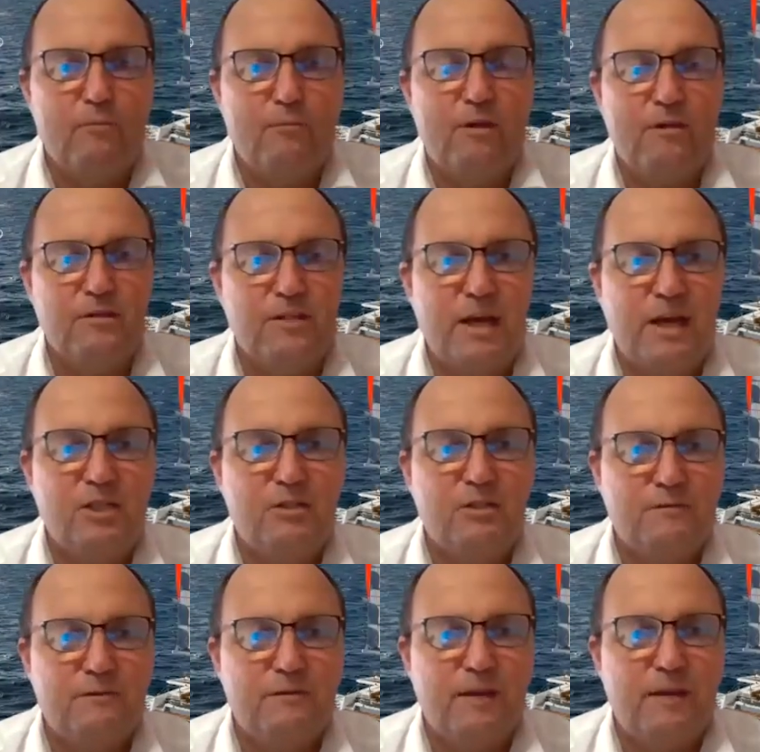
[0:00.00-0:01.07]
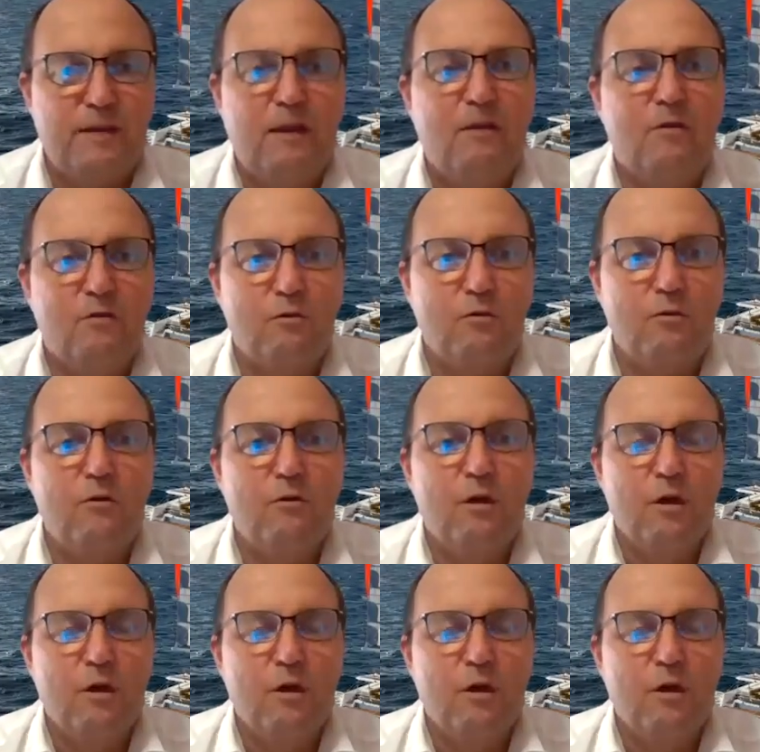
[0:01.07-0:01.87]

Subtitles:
presentation for that Lagoon